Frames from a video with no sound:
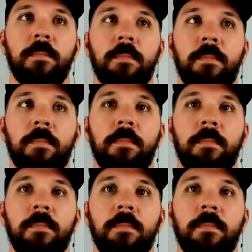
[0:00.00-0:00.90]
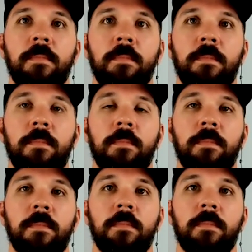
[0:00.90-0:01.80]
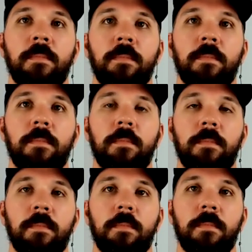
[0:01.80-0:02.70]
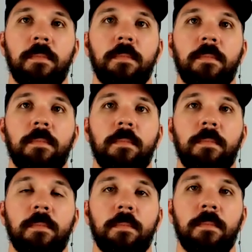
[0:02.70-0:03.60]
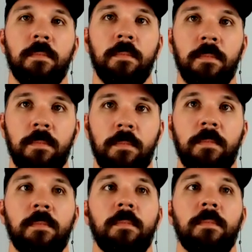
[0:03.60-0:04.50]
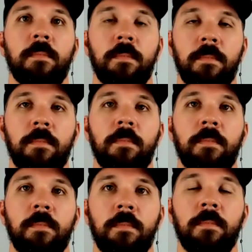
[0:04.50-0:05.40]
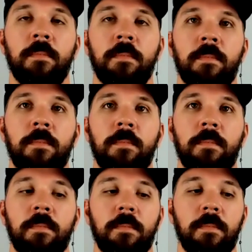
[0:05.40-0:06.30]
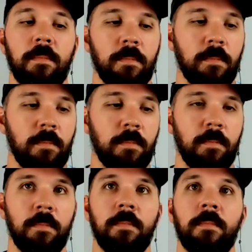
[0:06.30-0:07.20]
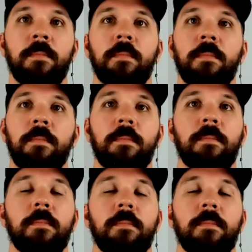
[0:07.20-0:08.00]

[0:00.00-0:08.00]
(not speaking)